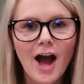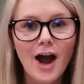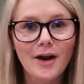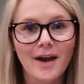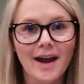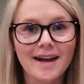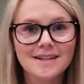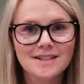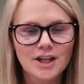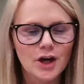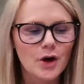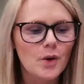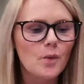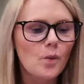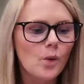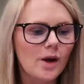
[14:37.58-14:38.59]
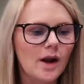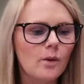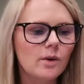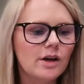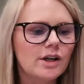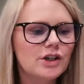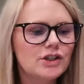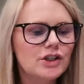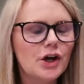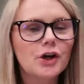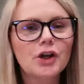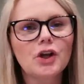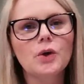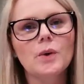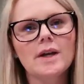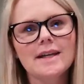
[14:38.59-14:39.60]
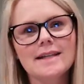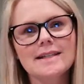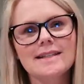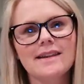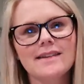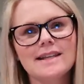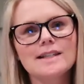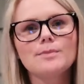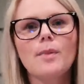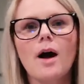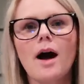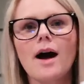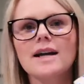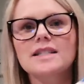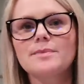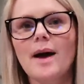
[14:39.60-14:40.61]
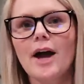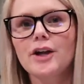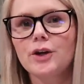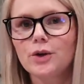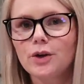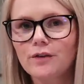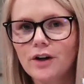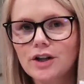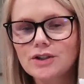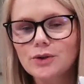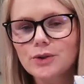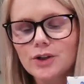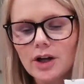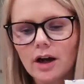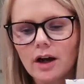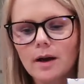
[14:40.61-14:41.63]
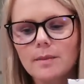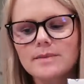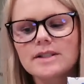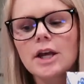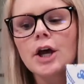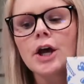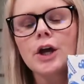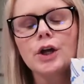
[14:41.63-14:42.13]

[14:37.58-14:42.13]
Okay, so what I wanted to show you is this box by Universal Yums.